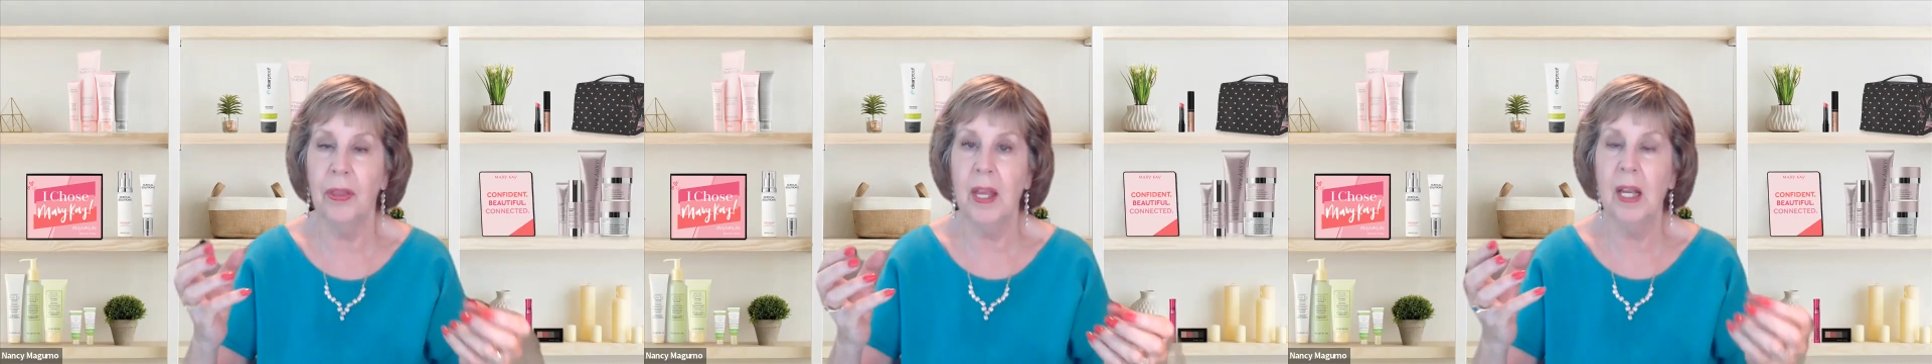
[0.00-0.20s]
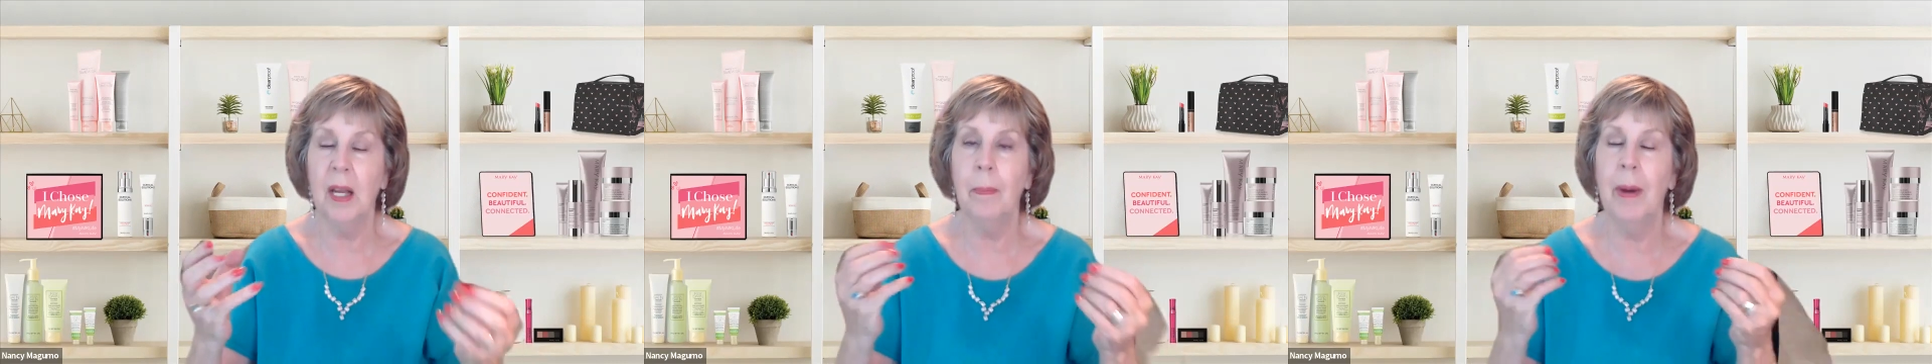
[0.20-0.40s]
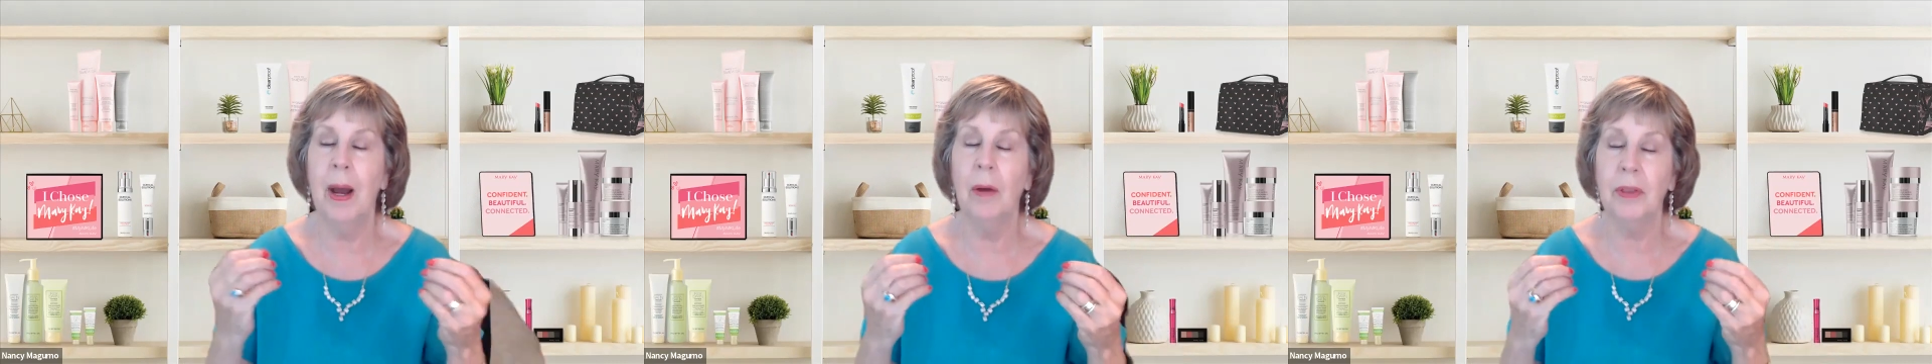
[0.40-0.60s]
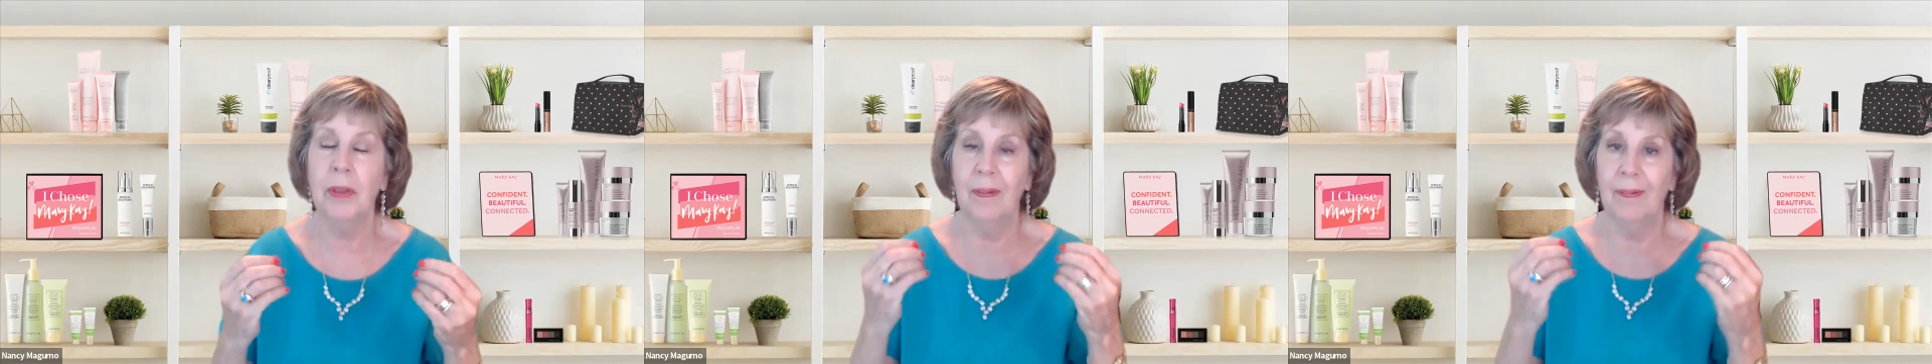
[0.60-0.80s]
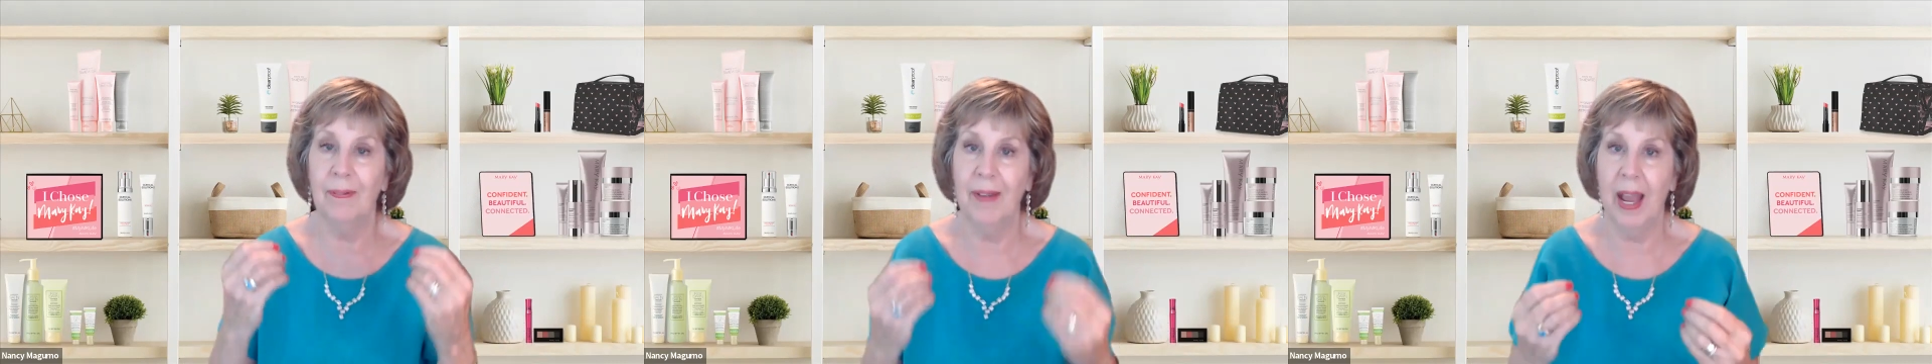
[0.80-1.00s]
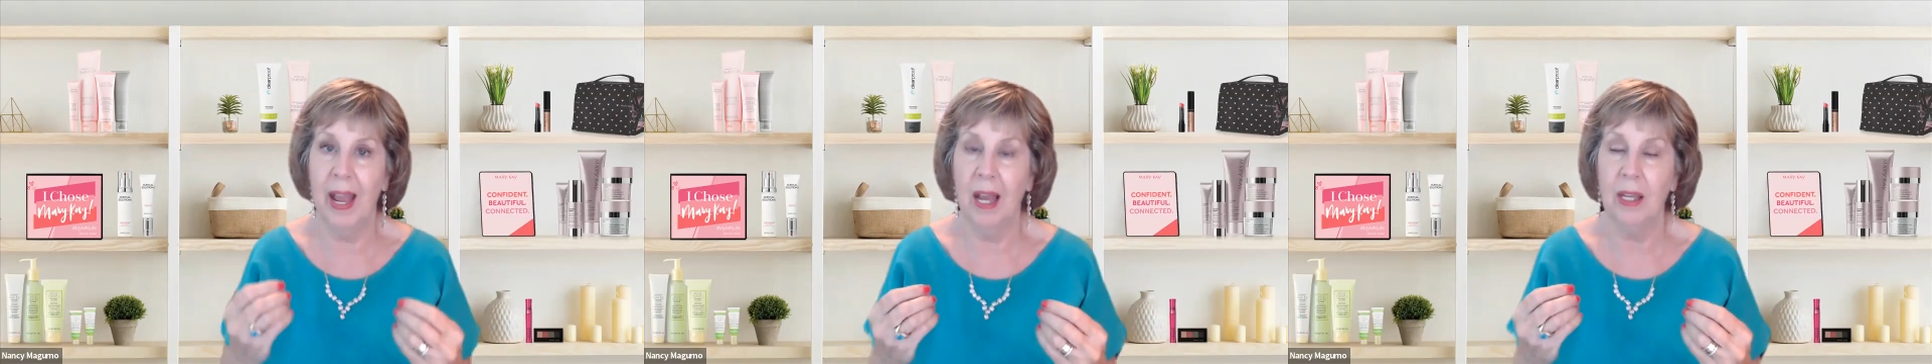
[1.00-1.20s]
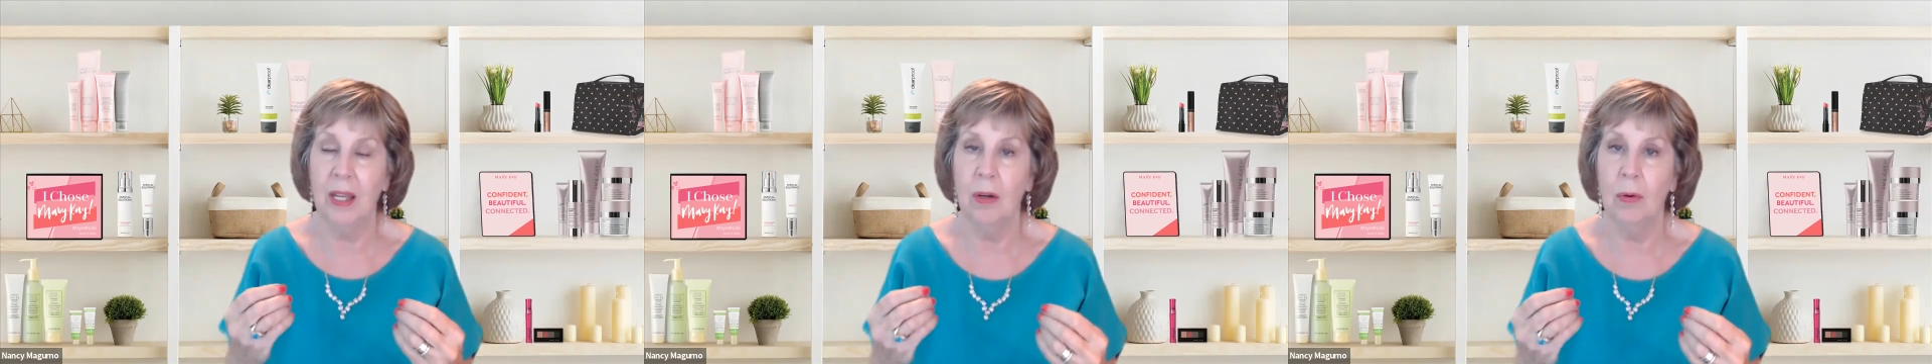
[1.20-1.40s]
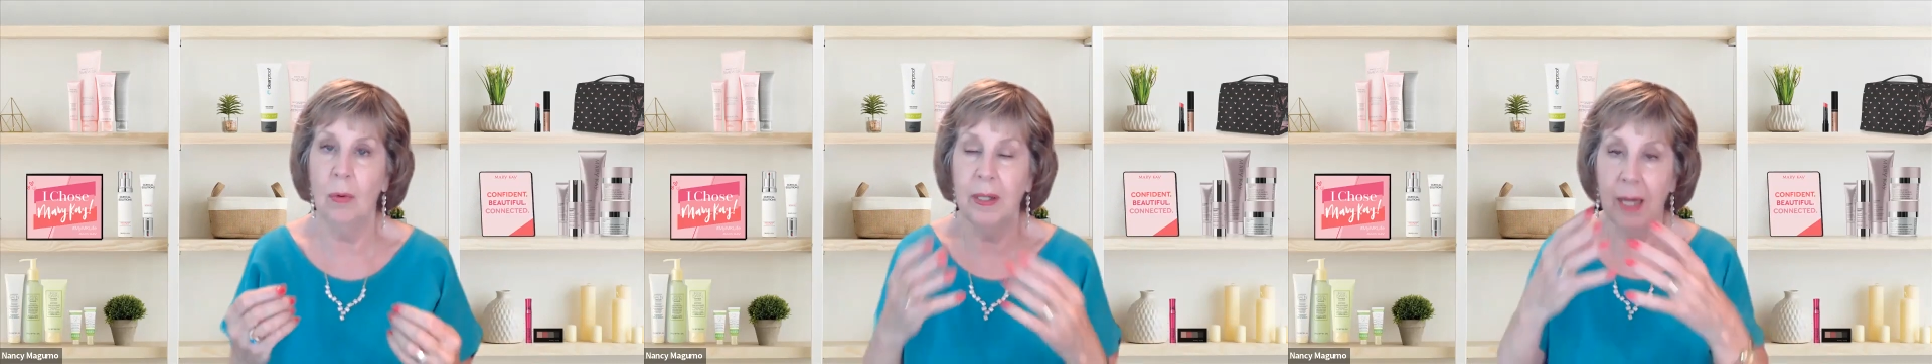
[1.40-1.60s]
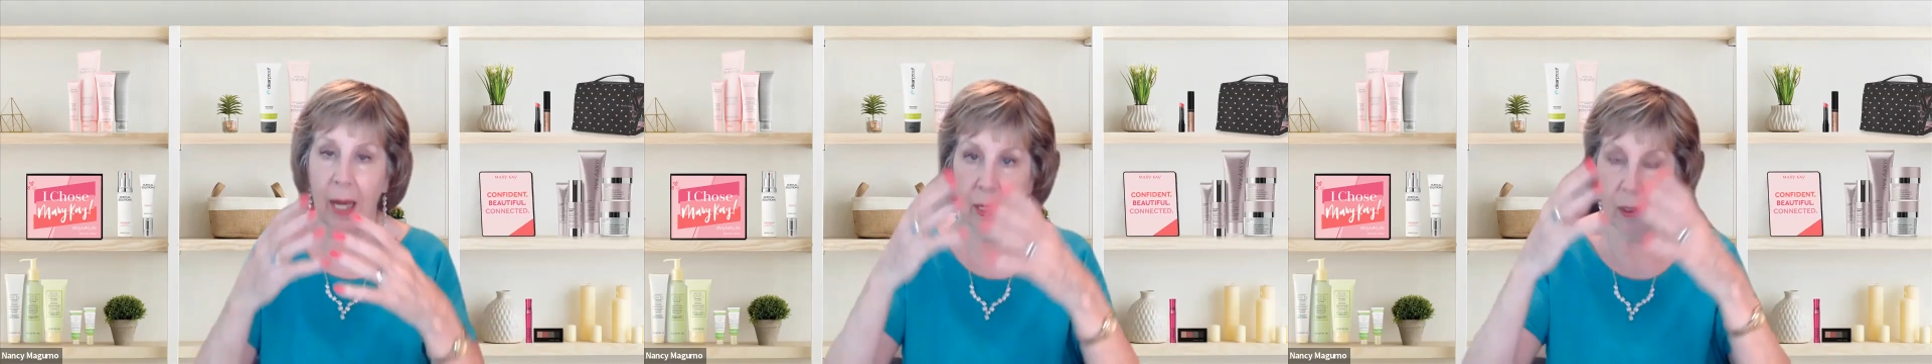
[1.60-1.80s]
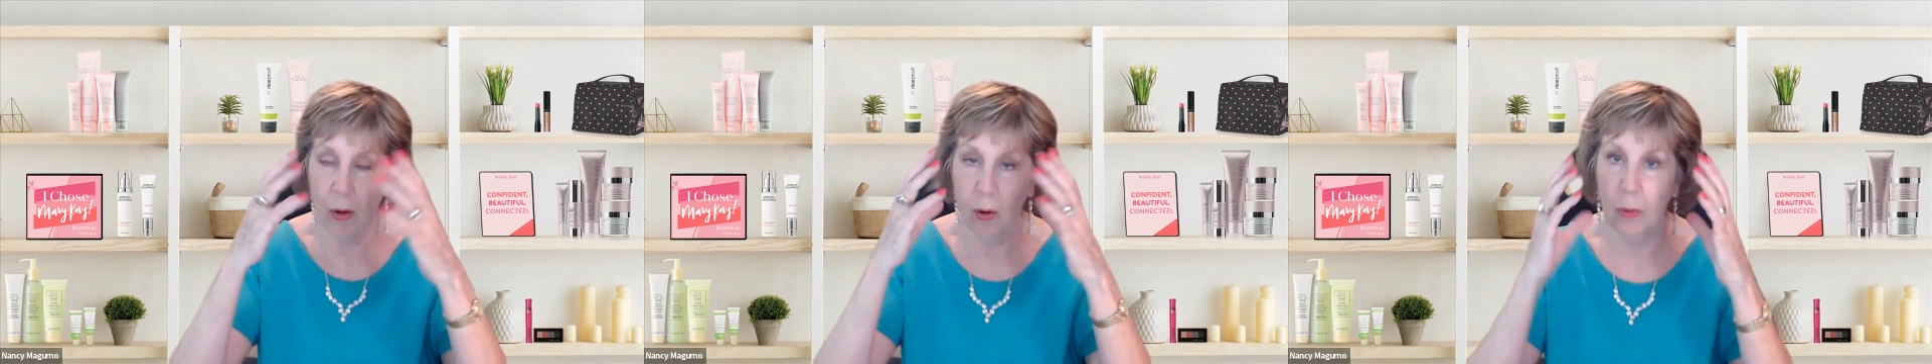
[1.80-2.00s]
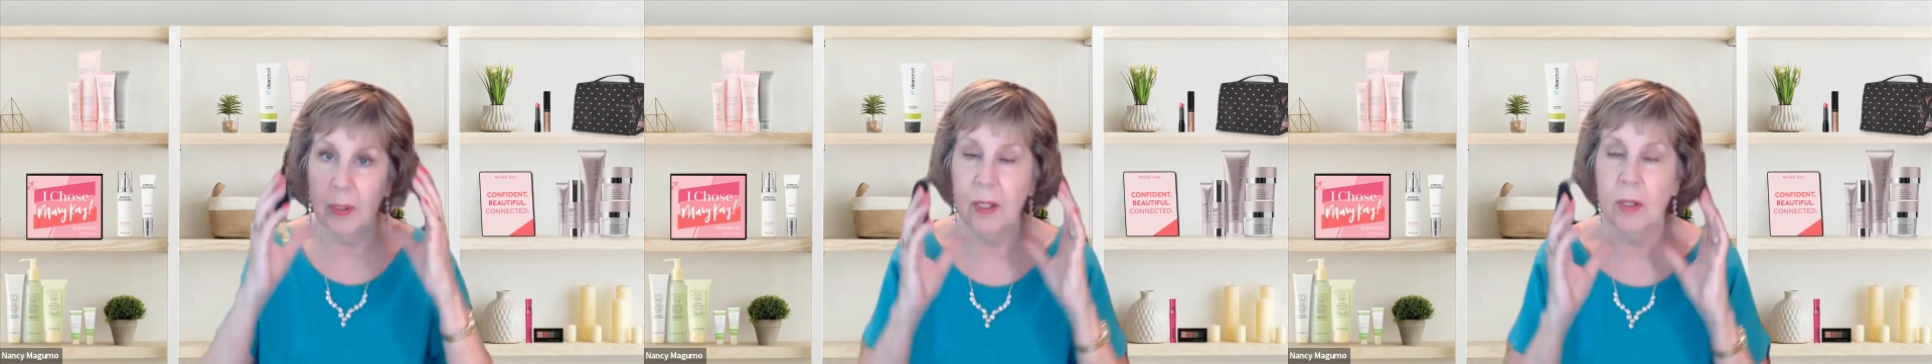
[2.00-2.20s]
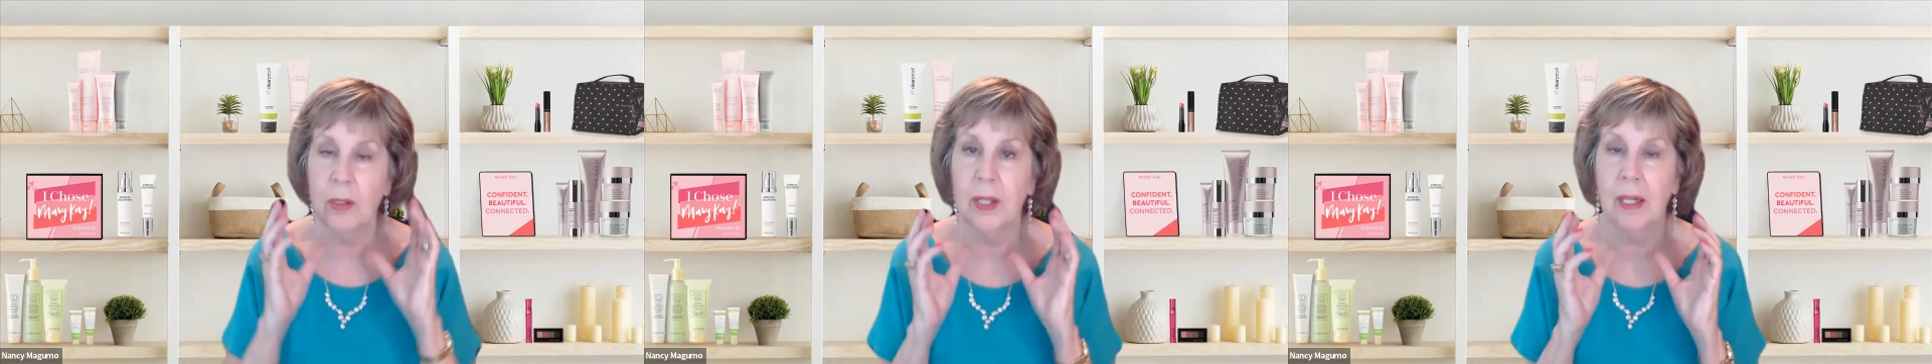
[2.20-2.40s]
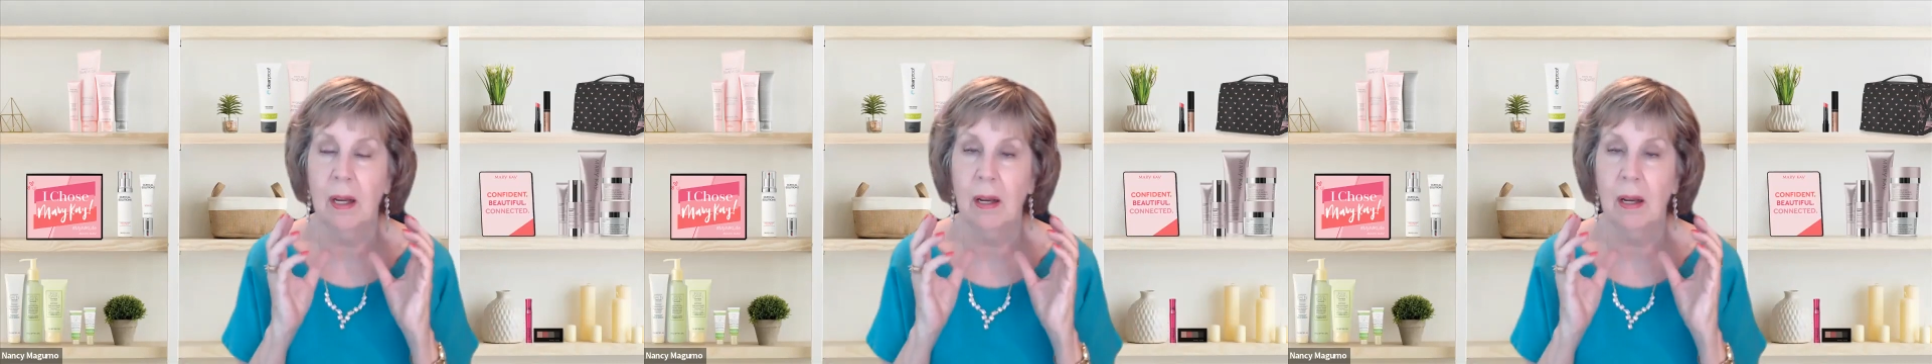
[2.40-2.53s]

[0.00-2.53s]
think about the value not only to the